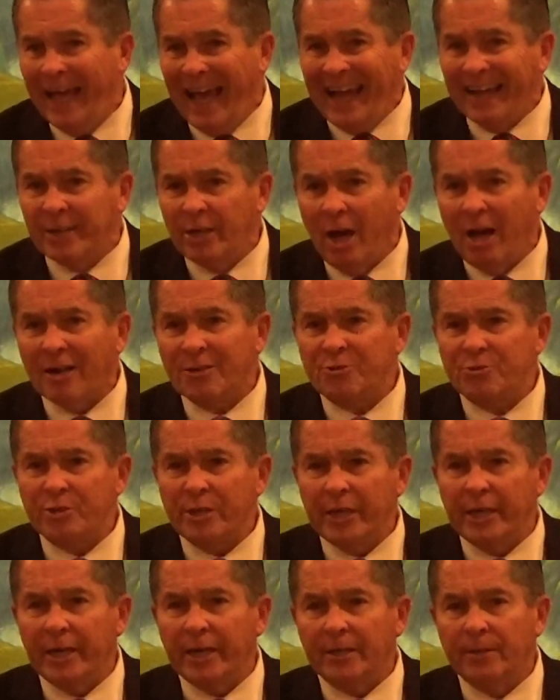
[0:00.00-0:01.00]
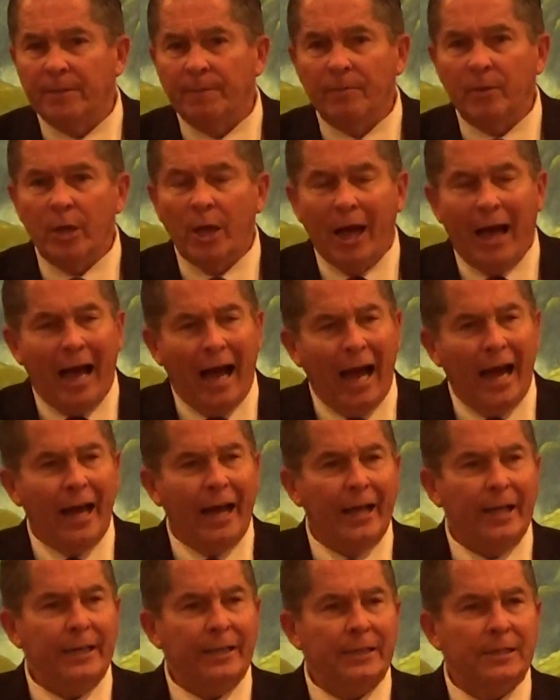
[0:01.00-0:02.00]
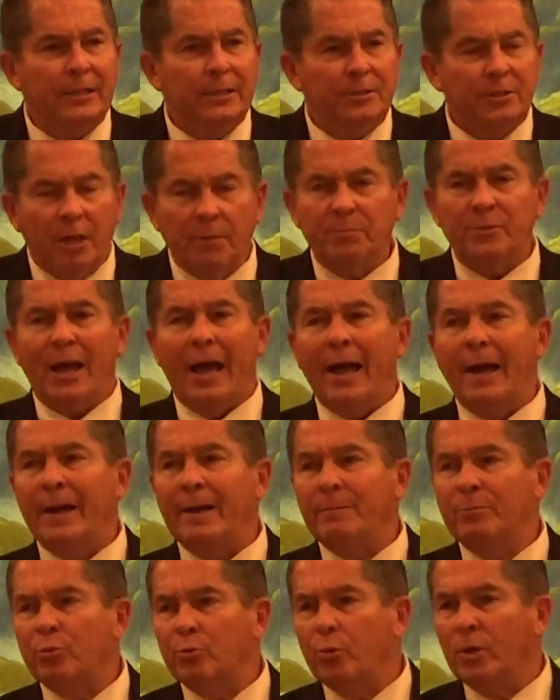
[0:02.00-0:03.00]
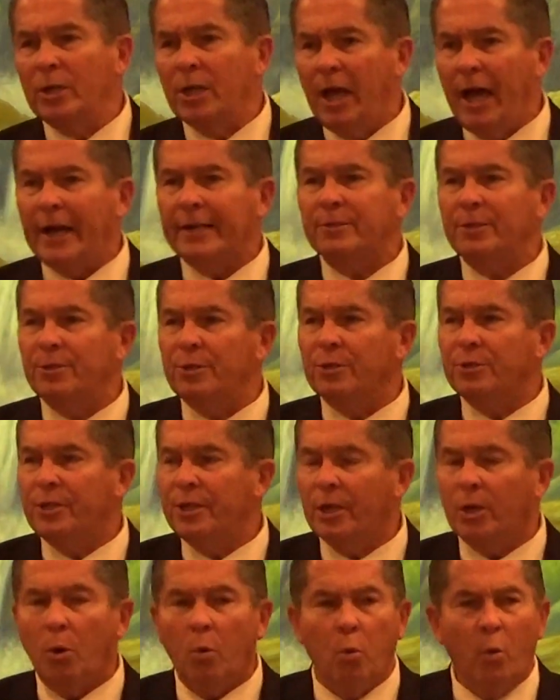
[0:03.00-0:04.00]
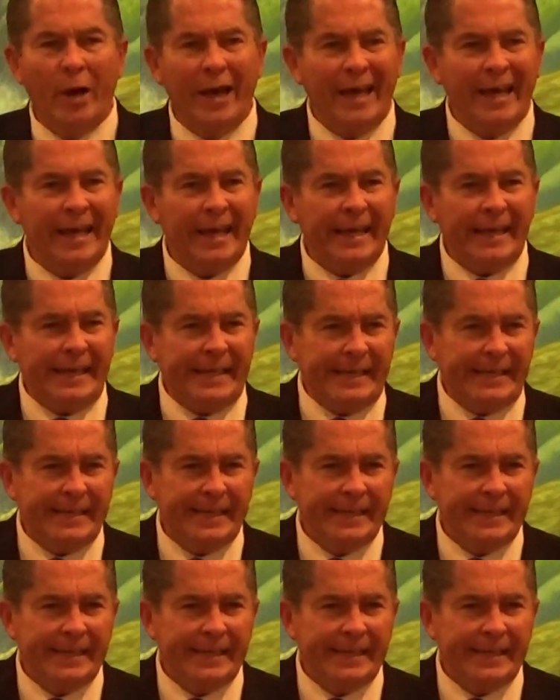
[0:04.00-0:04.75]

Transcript: And God said, I sometimes would like to just get away